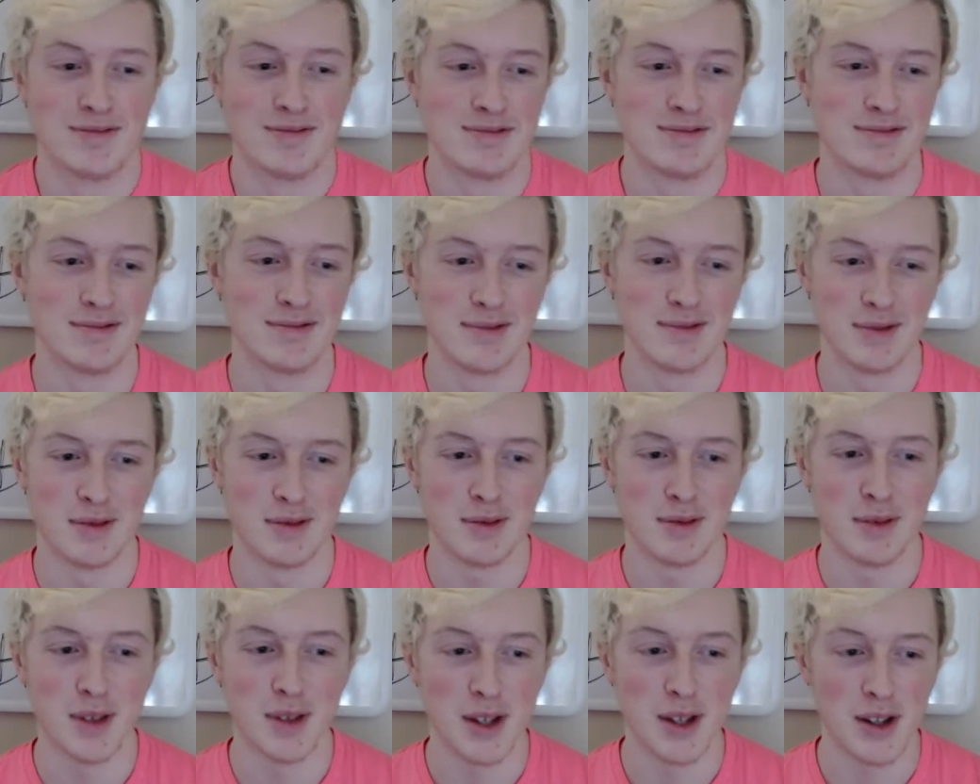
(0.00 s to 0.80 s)
I'll
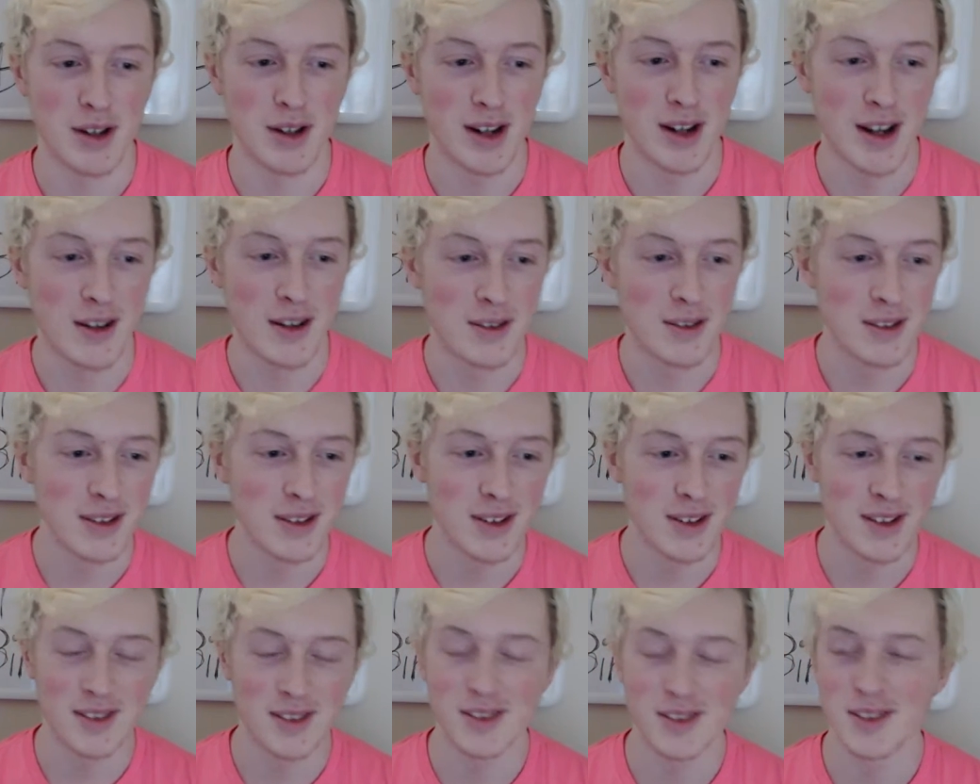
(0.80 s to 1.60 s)
figure it out.
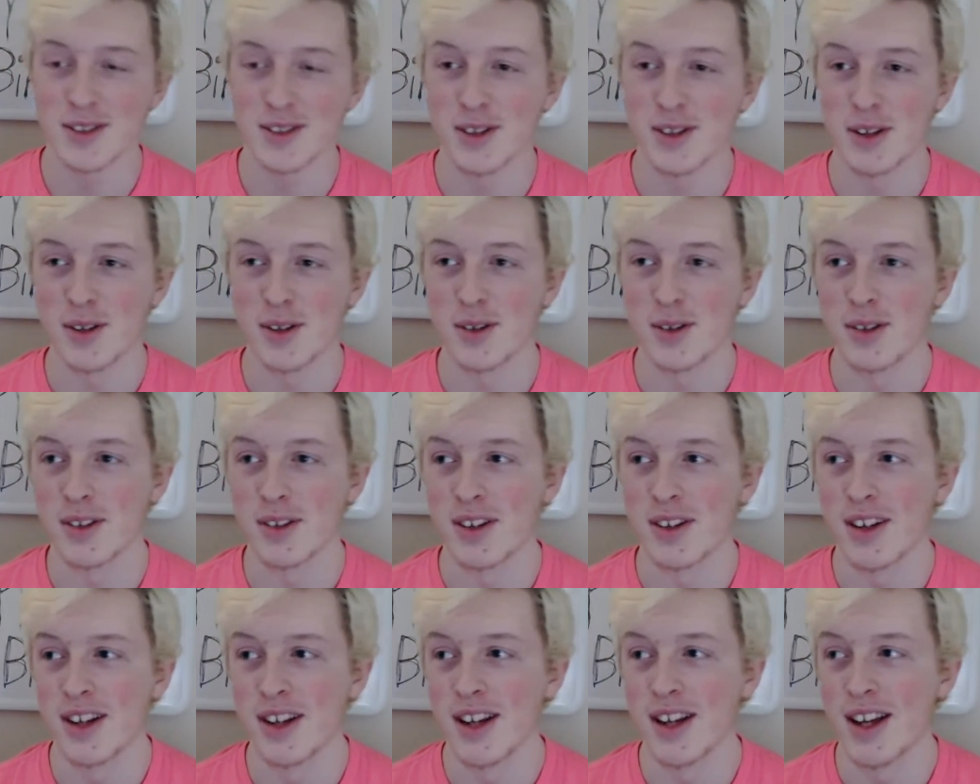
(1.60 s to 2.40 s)
So
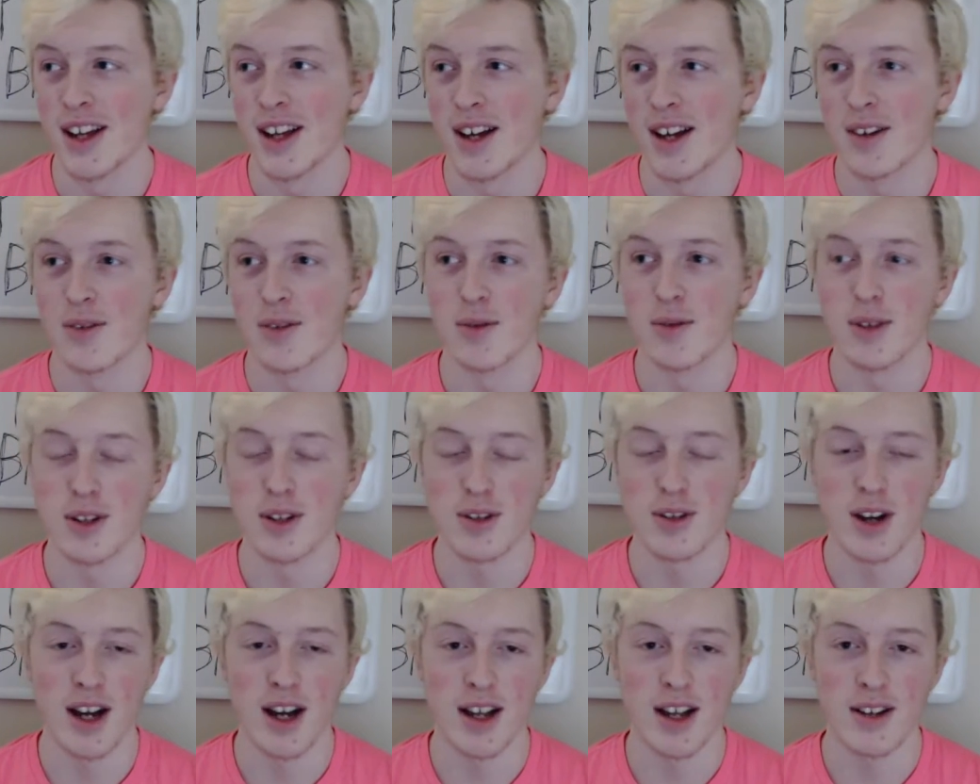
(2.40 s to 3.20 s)
we
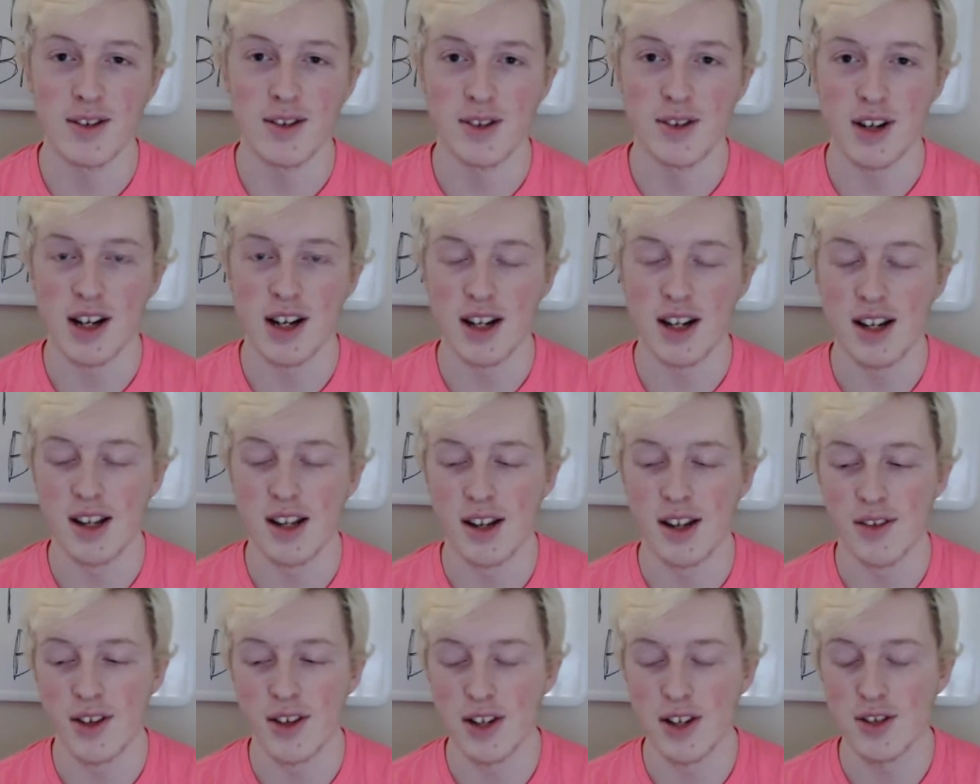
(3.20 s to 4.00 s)
tried and tried, and
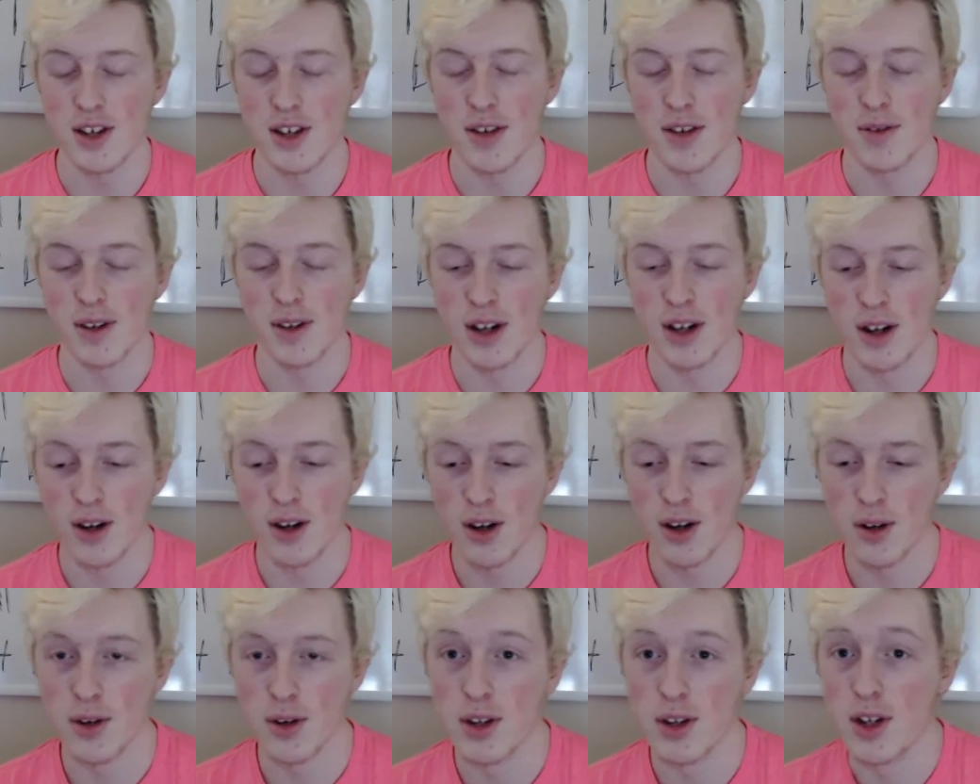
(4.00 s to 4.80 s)
eventually I figured out, oh,
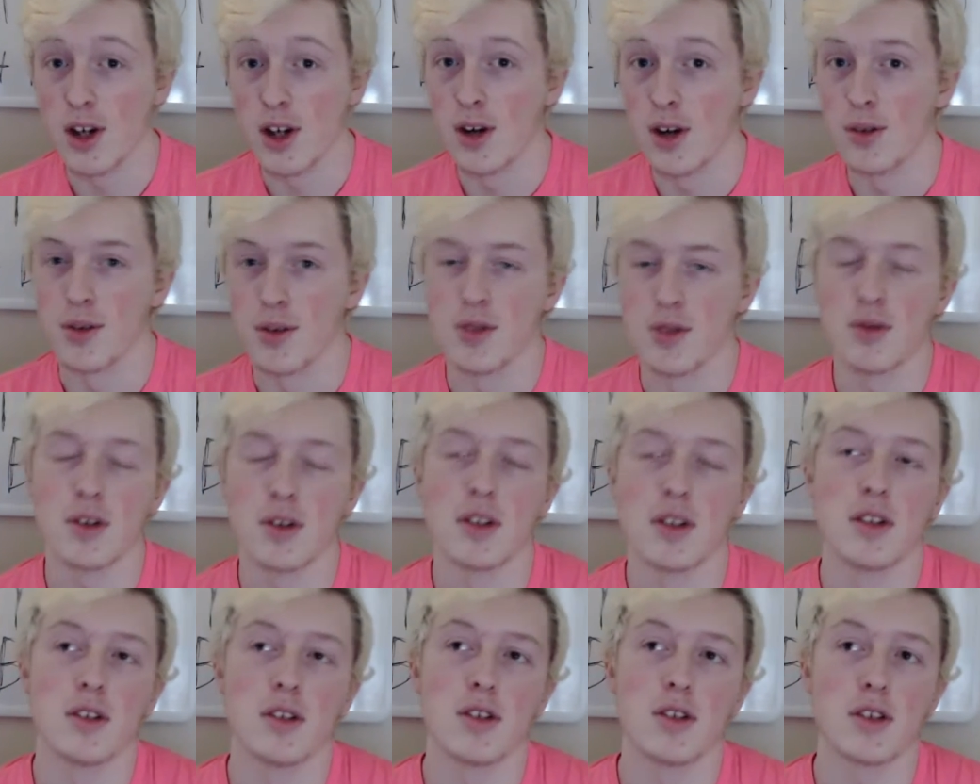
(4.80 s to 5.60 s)
you know, you
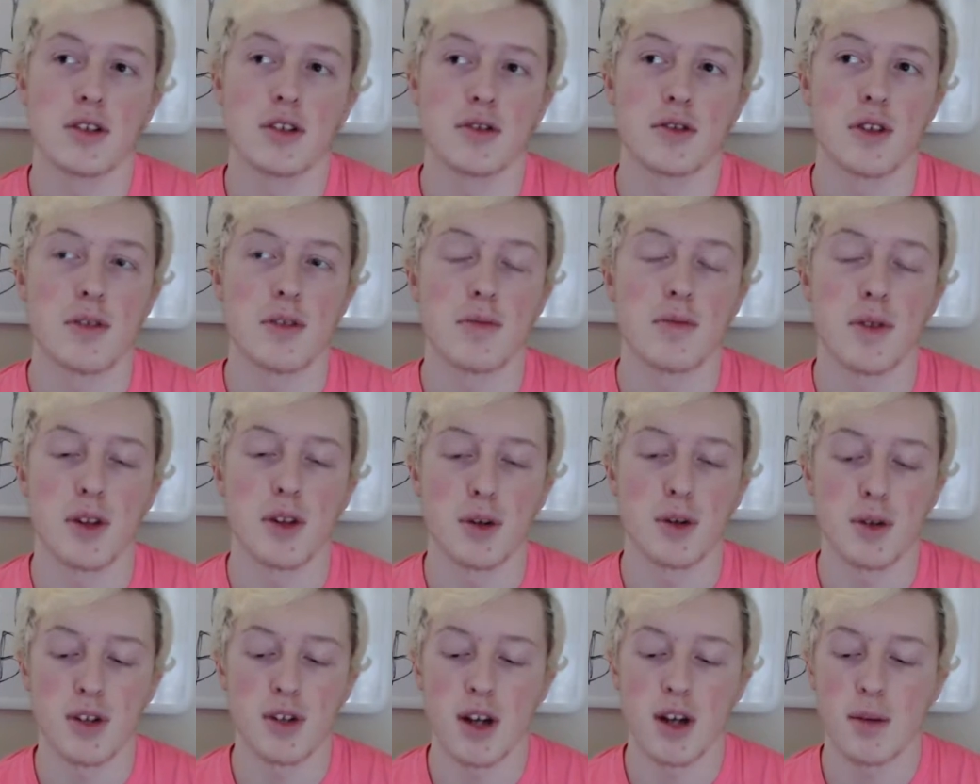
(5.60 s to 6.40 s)
can just stream from the Twitch
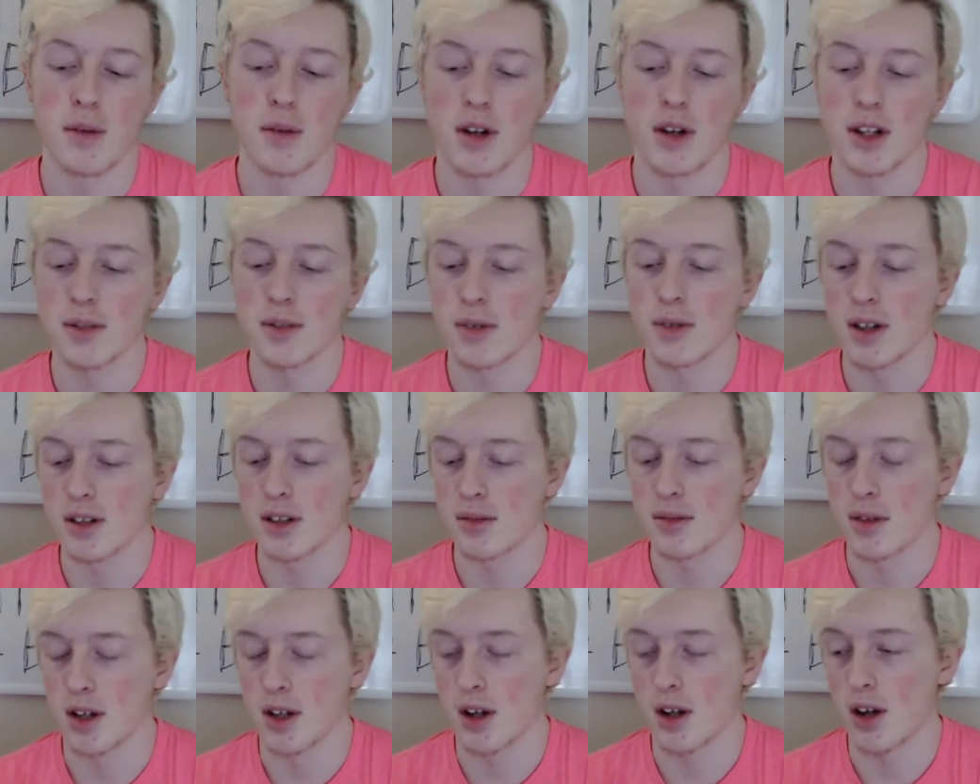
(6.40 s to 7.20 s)
app on Xbox. I'm
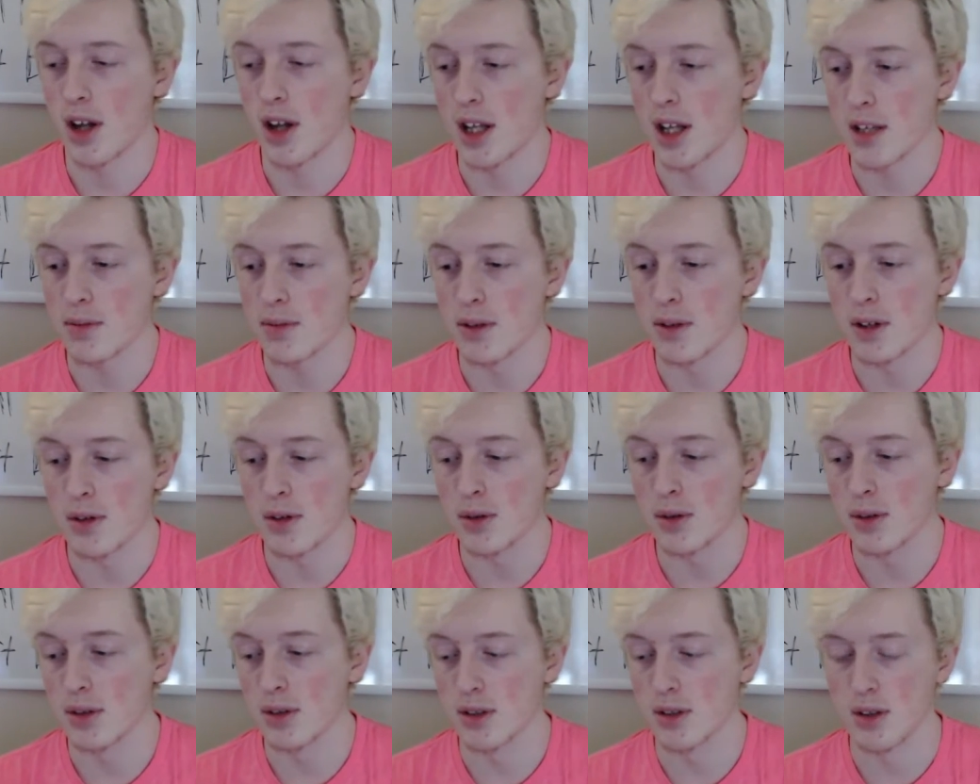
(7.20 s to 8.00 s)
like, oh, that's pretty cool.
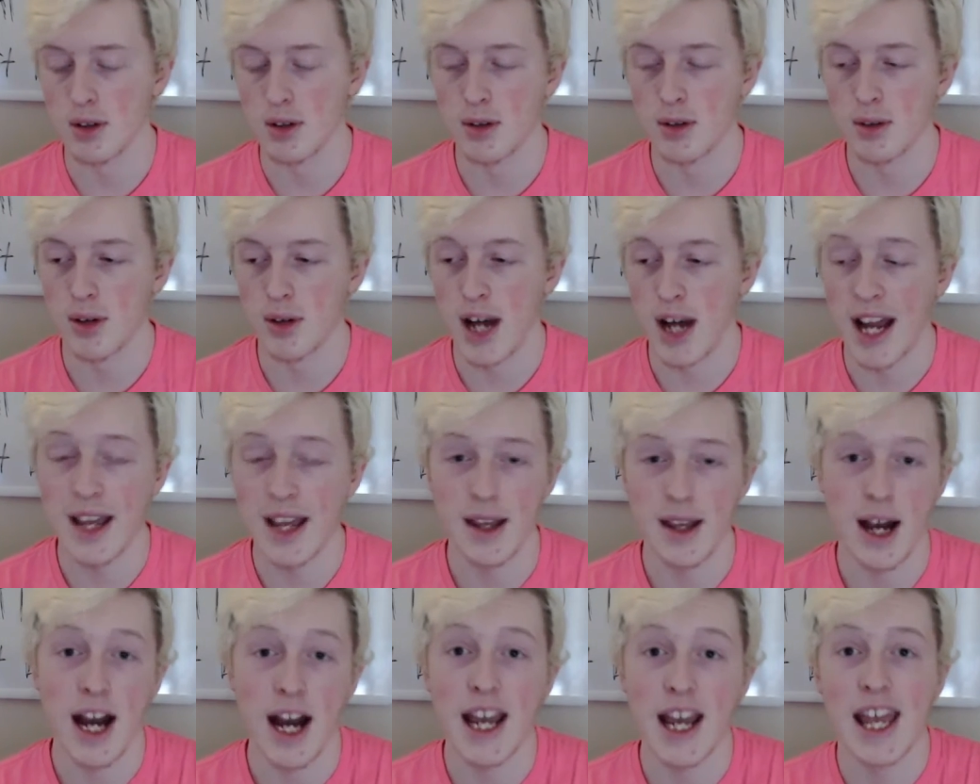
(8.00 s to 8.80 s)
So I,
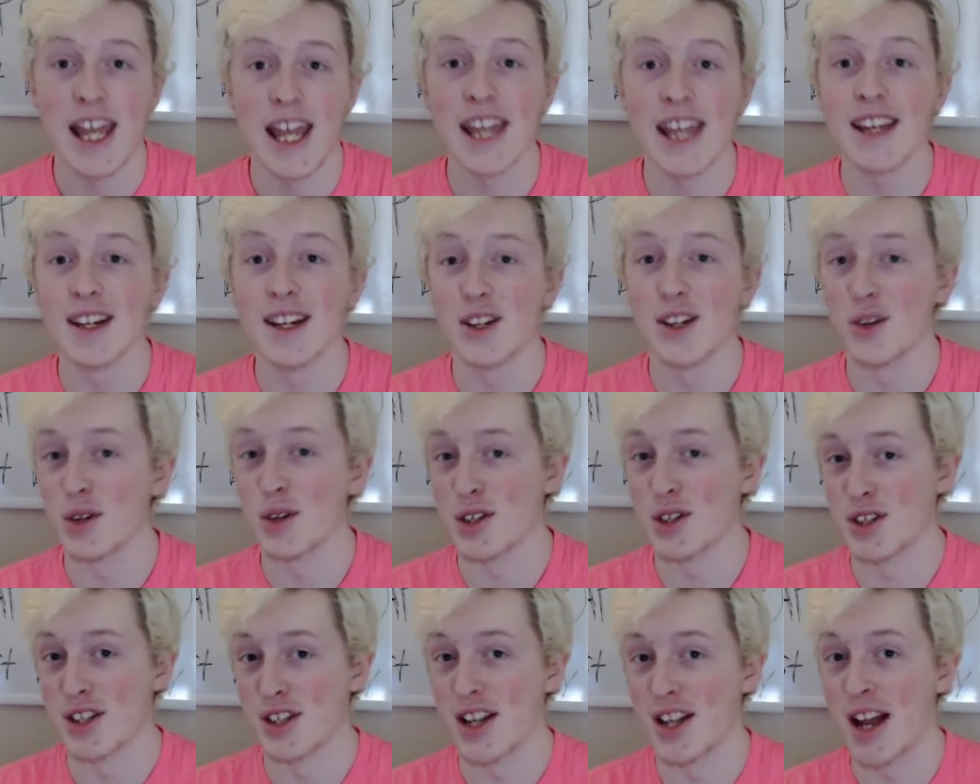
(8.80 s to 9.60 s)
I hated Twitch at
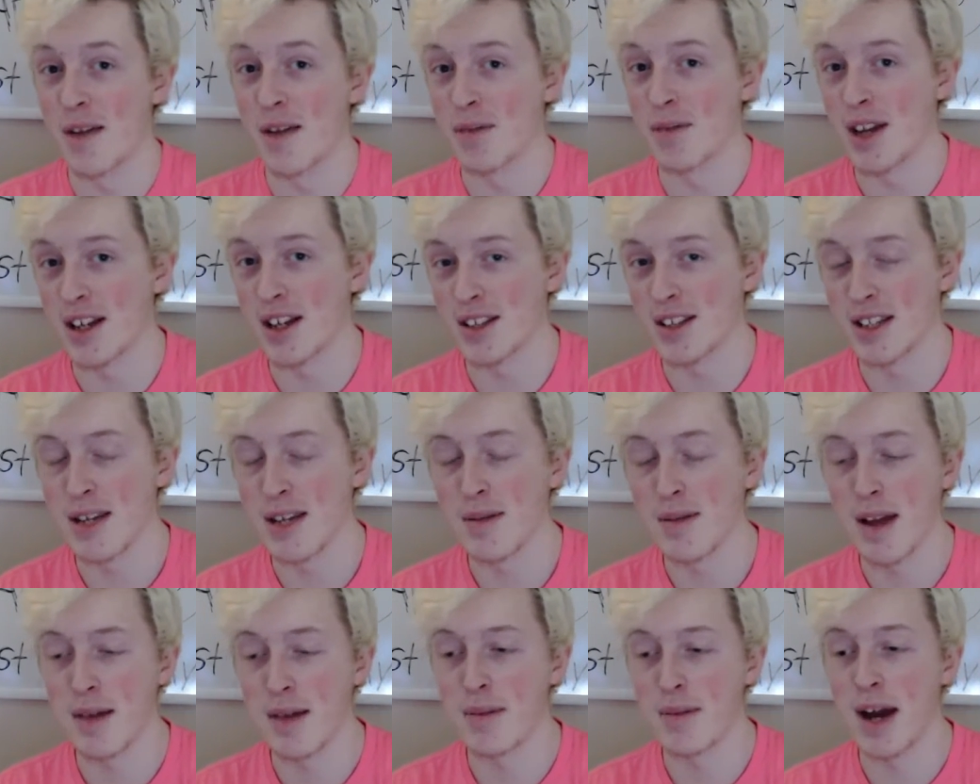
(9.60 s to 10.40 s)
the time, guys. Keep that
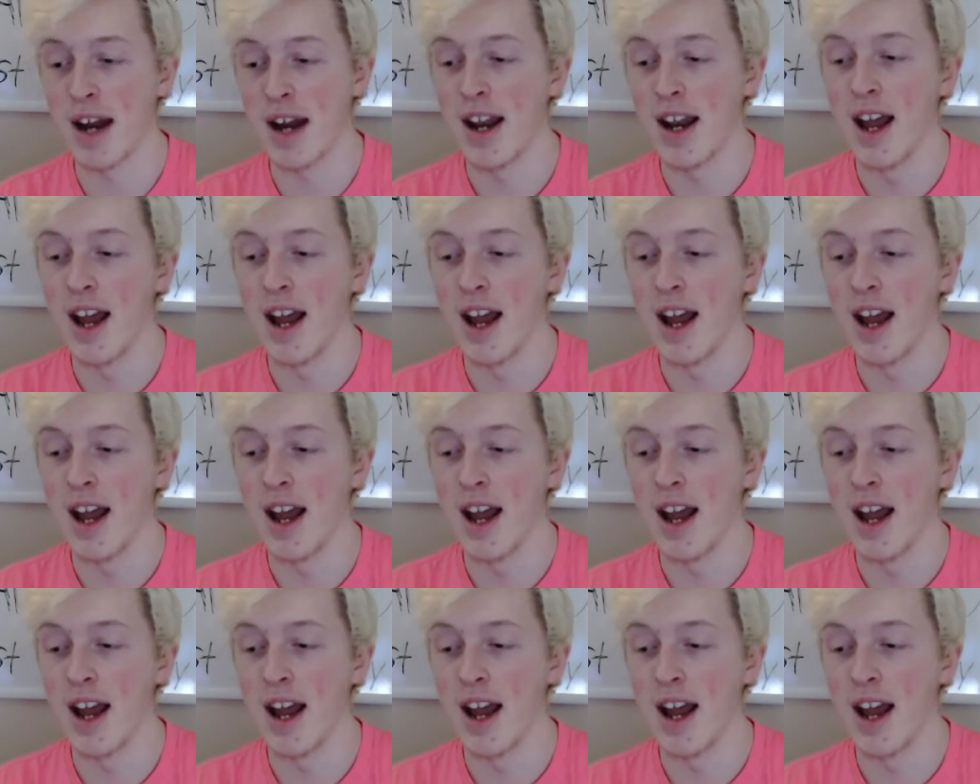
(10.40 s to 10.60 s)
in mind.